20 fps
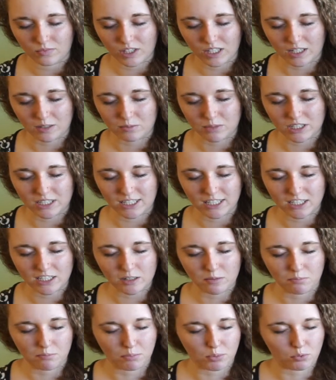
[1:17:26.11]
And I'm seeing
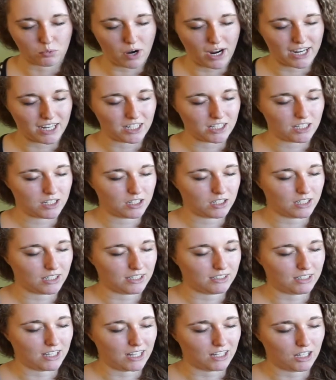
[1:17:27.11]
some bright
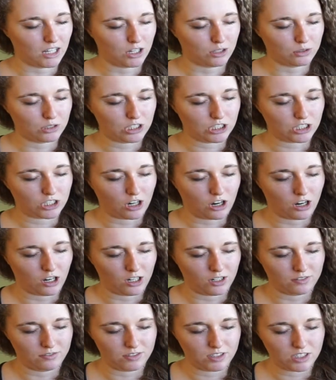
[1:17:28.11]
yellow
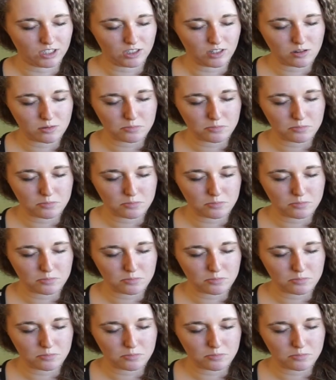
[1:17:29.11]
scarves.